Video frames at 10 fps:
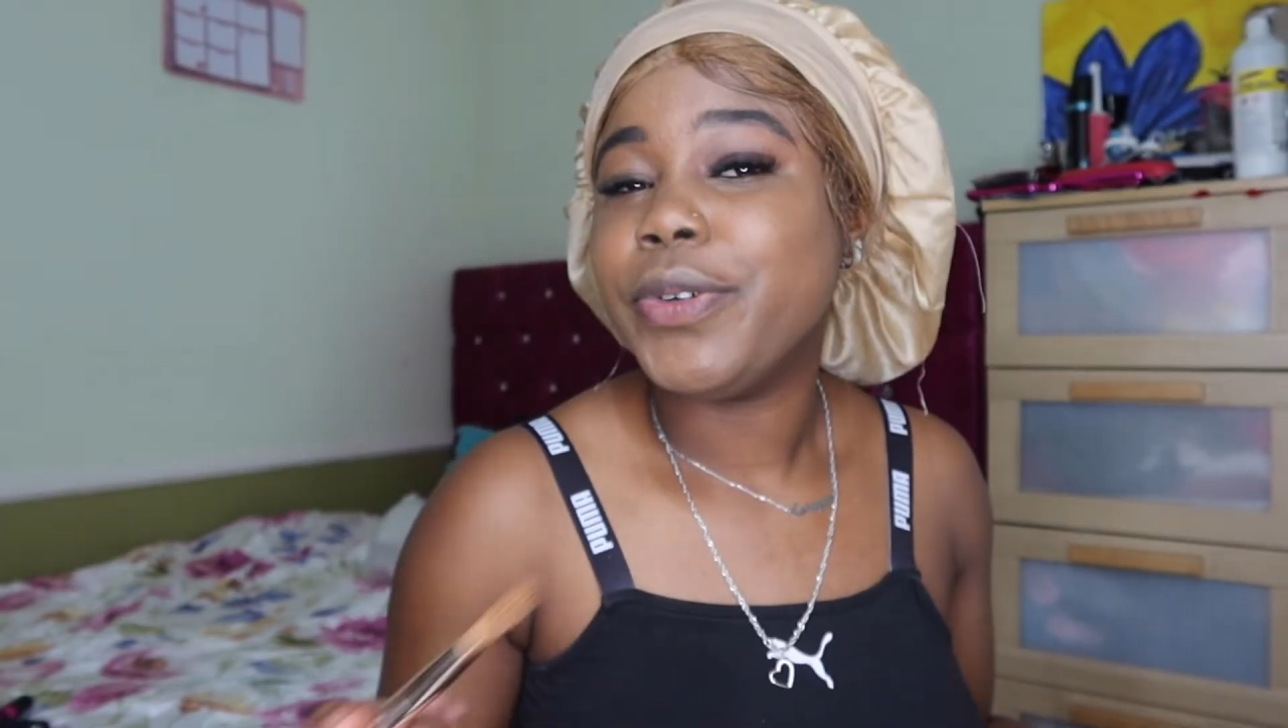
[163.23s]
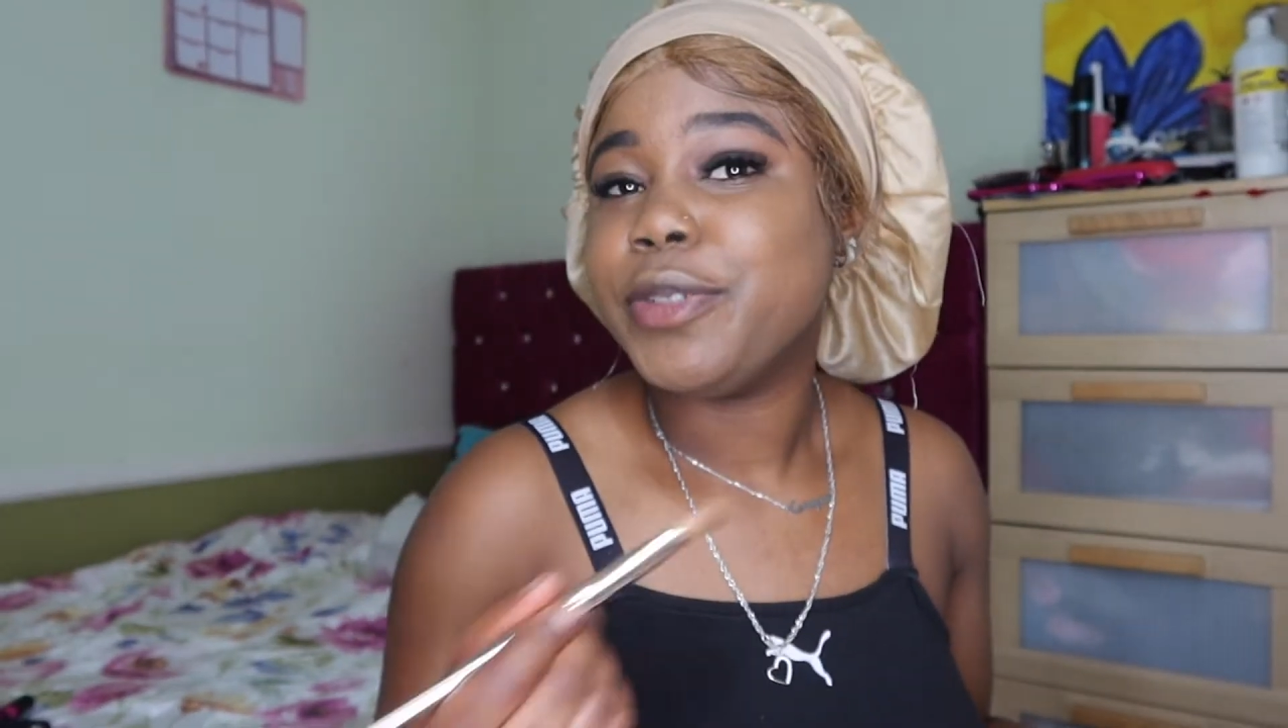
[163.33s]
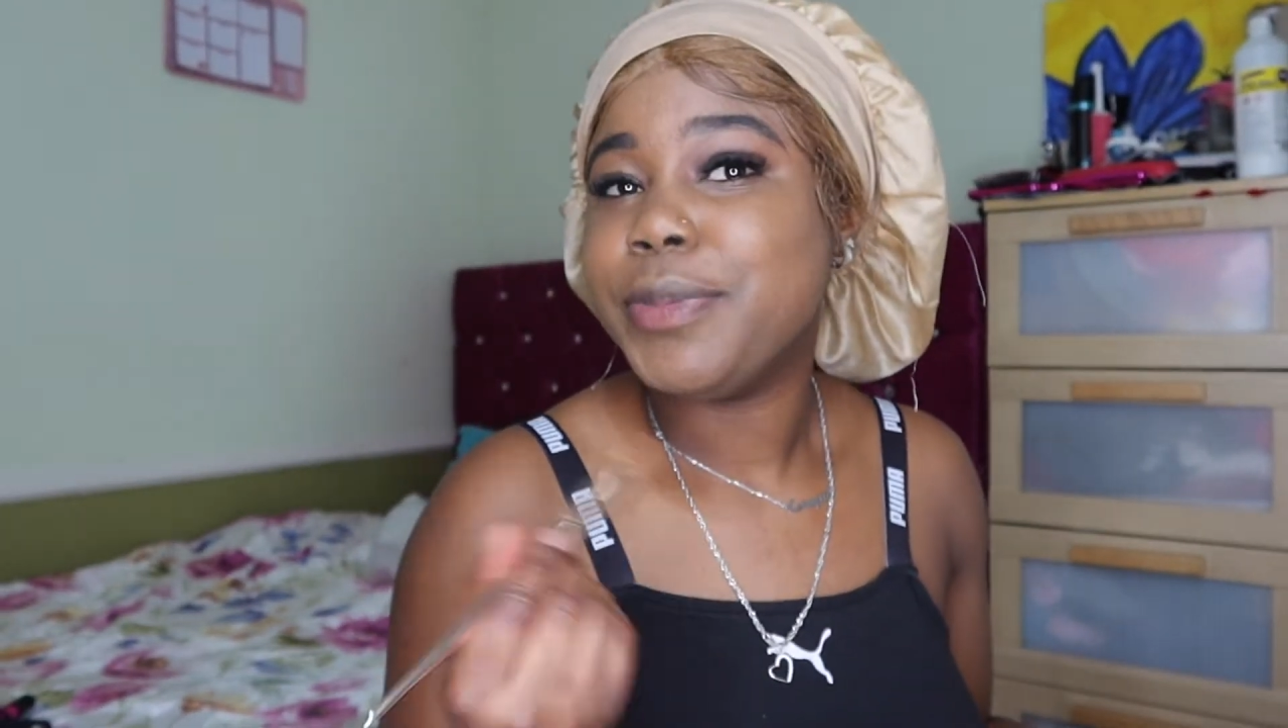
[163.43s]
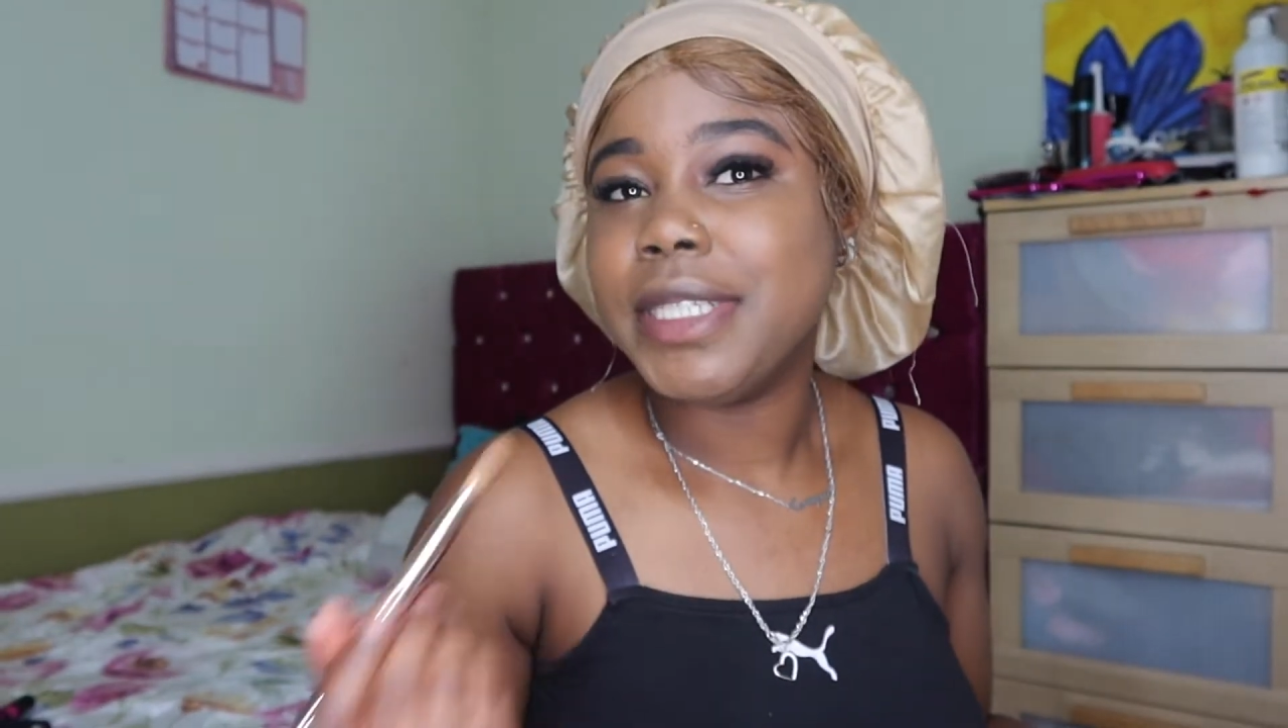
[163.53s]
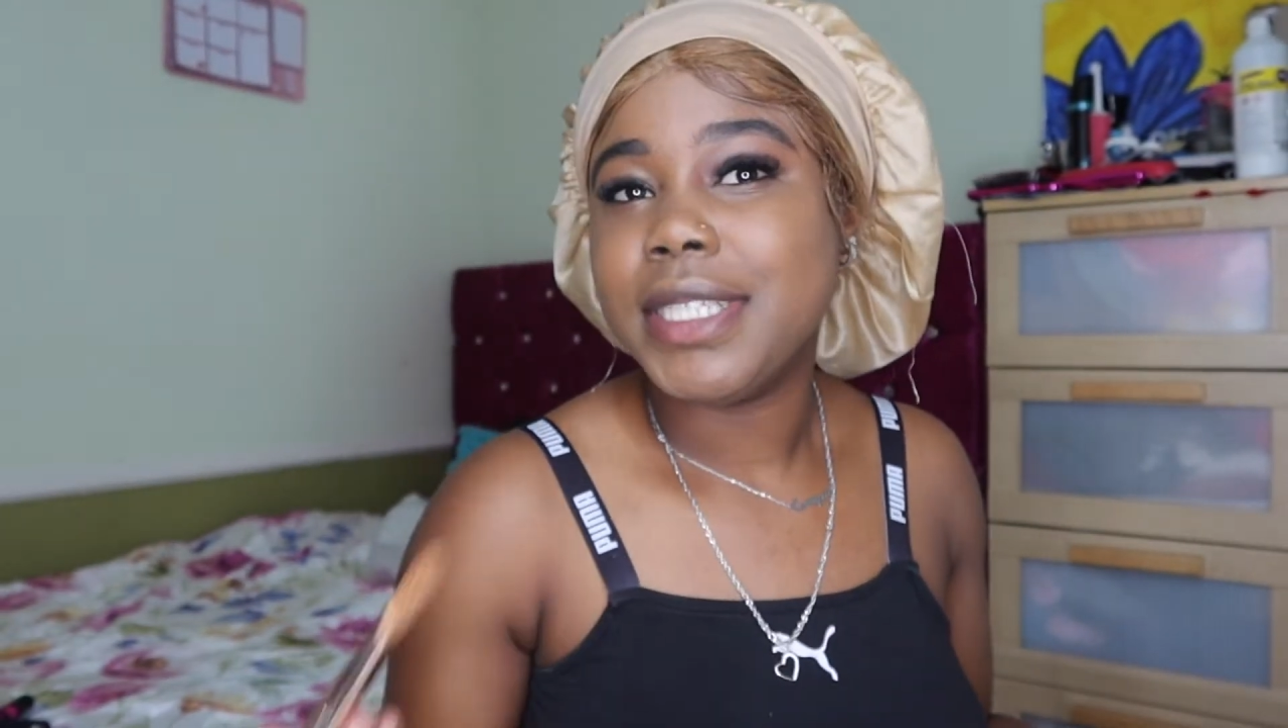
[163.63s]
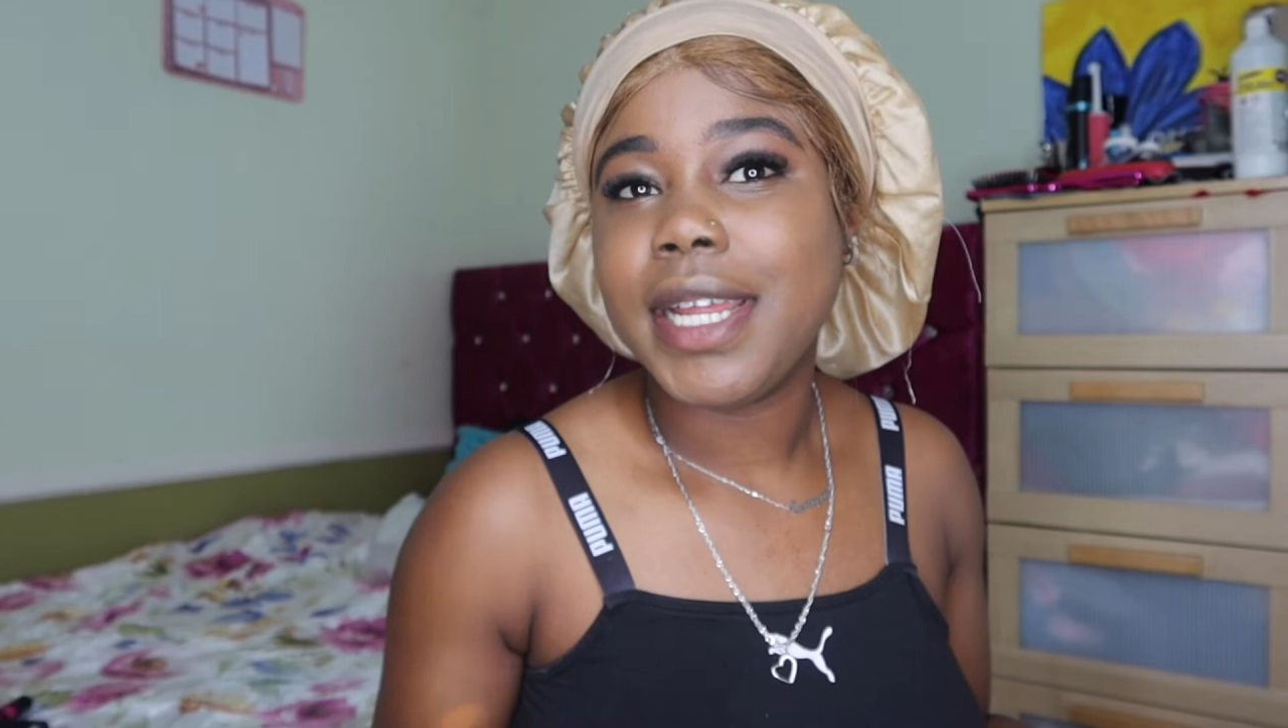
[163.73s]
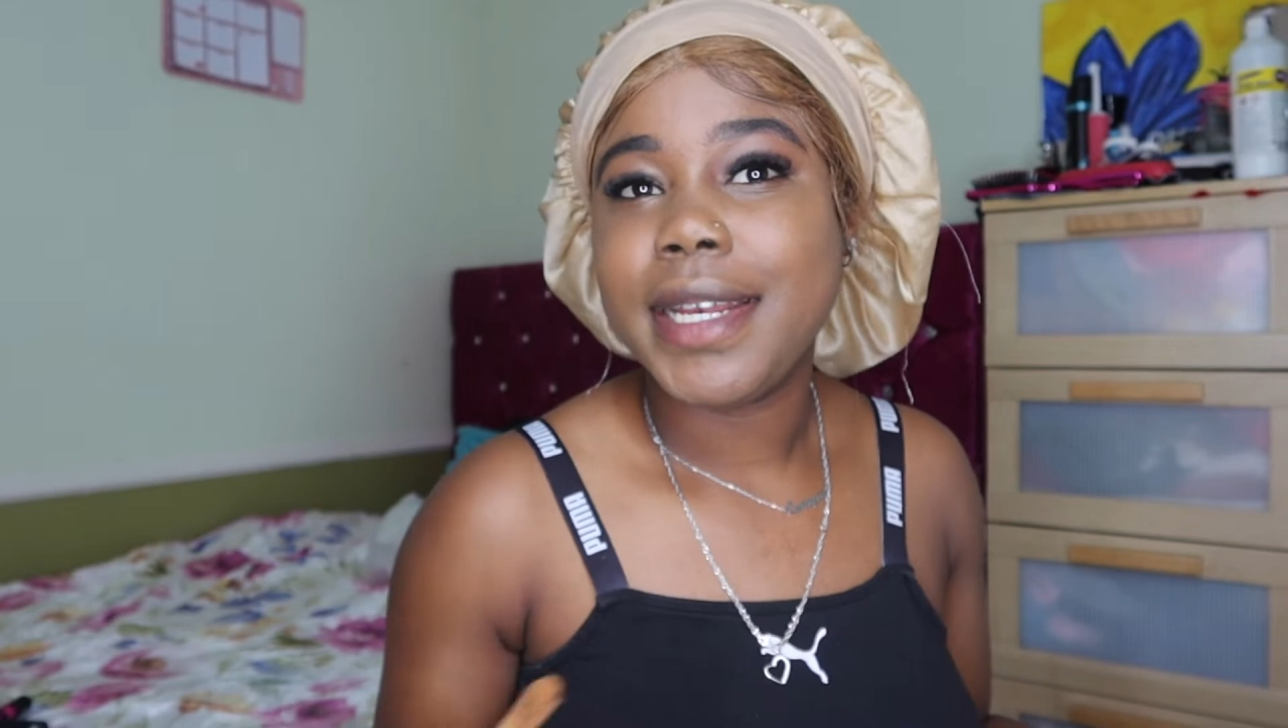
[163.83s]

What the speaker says: which means that